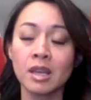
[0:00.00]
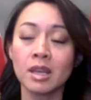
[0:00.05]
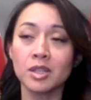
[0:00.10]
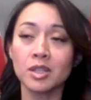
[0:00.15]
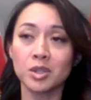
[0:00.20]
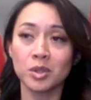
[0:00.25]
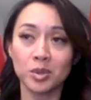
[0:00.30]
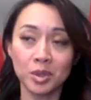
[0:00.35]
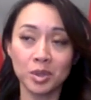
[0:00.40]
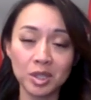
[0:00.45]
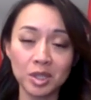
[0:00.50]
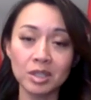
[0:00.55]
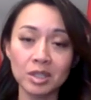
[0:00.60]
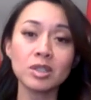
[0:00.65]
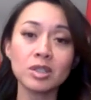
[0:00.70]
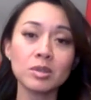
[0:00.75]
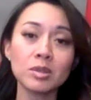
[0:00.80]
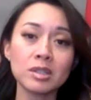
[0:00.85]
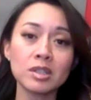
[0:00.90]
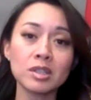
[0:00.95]
So the good
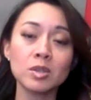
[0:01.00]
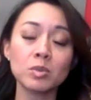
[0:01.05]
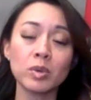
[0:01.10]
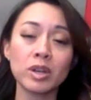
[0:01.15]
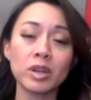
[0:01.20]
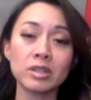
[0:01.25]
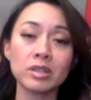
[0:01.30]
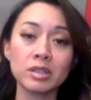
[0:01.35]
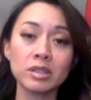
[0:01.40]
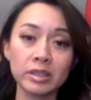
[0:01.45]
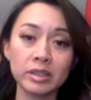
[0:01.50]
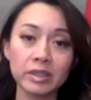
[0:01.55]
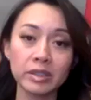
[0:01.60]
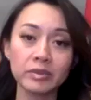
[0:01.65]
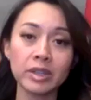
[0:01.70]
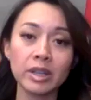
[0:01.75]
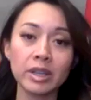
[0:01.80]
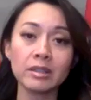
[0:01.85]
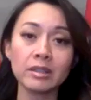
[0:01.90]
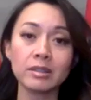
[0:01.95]
news is we are
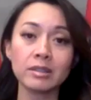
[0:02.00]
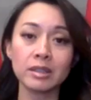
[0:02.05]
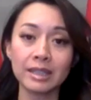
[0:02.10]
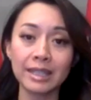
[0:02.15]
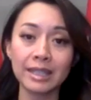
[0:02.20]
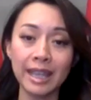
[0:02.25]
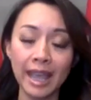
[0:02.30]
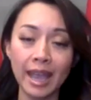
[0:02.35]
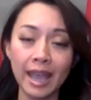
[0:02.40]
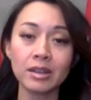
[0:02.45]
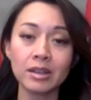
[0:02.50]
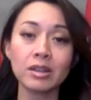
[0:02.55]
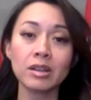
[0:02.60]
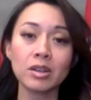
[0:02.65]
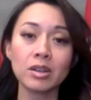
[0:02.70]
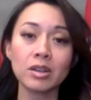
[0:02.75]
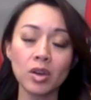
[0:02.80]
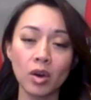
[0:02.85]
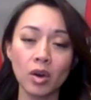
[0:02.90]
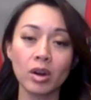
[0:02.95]
delivering the Canada
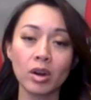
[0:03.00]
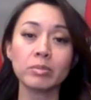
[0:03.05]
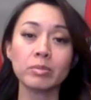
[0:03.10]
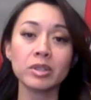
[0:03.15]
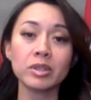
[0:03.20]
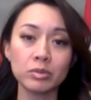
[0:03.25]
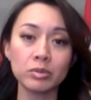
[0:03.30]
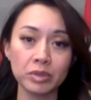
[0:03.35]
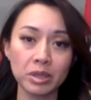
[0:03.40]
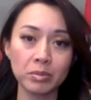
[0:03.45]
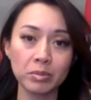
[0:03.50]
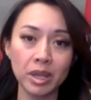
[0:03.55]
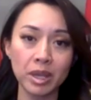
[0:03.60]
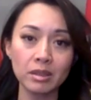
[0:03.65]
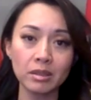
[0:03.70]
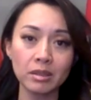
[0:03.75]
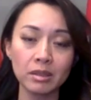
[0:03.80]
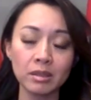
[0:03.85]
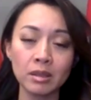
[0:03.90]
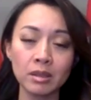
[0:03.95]
Carbon
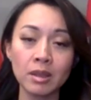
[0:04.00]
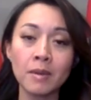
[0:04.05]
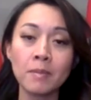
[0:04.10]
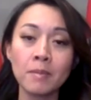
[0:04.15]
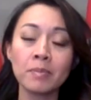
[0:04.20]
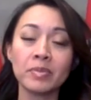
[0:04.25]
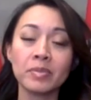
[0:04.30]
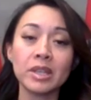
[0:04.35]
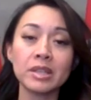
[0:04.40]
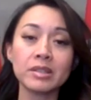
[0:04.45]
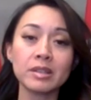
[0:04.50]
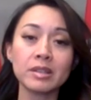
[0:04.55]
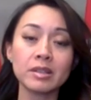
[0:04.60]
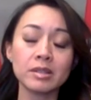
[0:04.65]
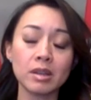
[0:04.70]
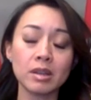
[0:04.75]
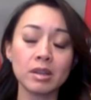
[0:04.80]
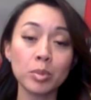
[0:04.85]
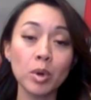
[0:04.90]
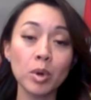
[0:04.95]
Rebate. This is
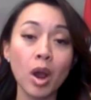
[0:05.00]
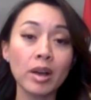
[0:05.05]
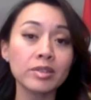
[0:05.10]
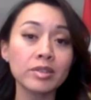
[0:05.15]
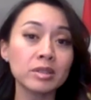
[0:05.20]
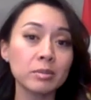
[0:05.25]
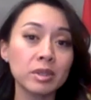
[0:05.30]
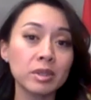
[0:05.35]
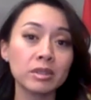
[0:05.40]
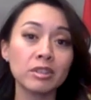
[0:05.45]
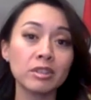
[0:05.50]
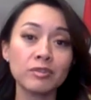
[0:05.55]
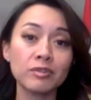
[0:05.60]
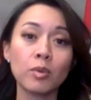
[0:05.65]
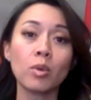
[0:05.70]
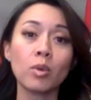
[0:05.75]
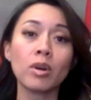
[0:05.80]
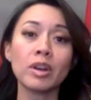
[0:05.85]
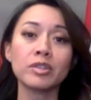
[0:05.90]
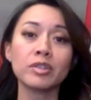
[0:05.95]
approximately
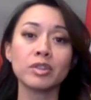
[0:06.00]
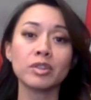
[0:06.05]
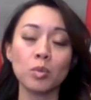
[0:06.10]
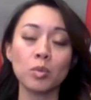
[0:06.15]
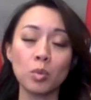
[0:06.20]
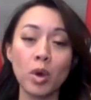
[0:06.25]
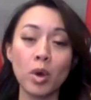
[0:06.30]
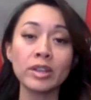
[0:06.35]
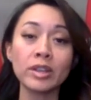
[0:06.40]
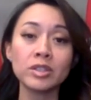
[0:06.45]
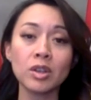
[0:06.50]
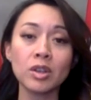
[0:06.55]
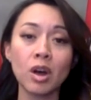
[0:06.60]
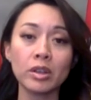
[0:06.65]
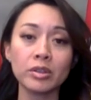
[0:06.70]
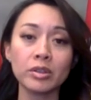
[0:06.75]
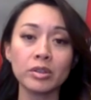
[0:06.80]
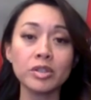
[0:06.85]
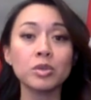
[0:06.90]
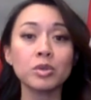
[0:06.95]

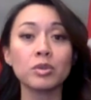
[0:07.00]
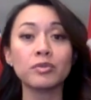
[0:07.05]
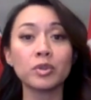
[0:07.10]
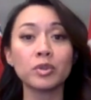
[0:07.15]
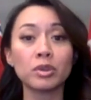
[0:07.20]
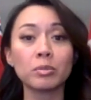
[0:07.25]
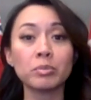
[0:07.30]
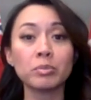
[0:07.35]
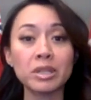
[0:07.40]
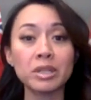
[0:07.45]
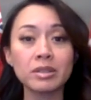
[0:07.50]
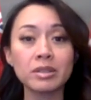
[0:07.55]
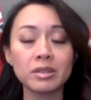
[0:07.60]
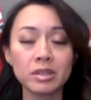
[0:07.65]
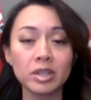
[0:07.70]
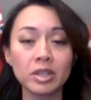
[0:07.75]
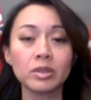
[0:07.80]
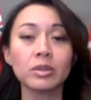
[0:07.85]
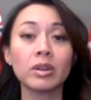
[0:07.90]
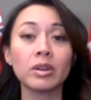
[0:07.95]
$401. So if you're a business
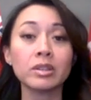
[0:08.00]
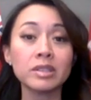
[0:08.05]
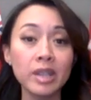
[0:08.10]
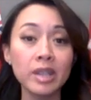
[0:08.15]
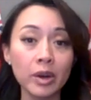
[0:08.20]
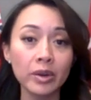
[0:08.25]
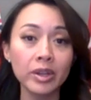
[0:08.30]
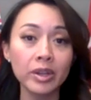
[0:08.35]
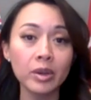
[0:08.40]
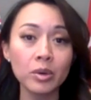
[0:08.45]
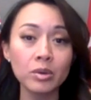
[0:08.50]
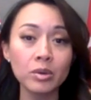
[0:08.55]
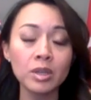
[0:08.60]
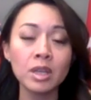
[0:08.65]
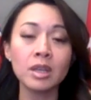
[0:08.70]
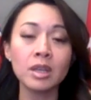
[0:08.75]
here in Ontario,